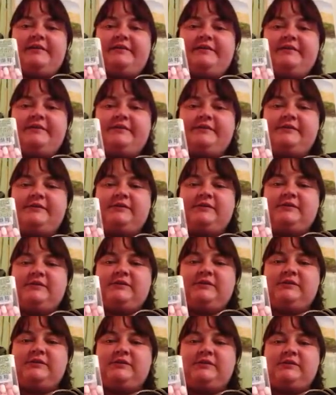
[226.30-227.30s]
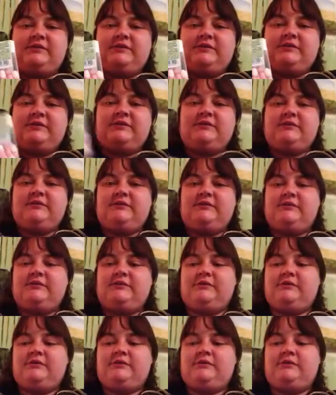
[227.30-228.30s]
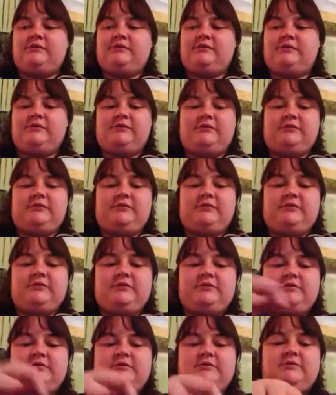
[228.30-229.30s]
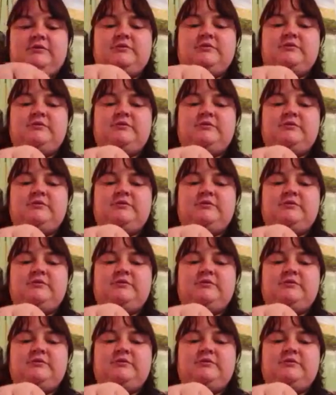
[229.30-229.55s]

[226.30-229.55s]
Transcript: [no speech]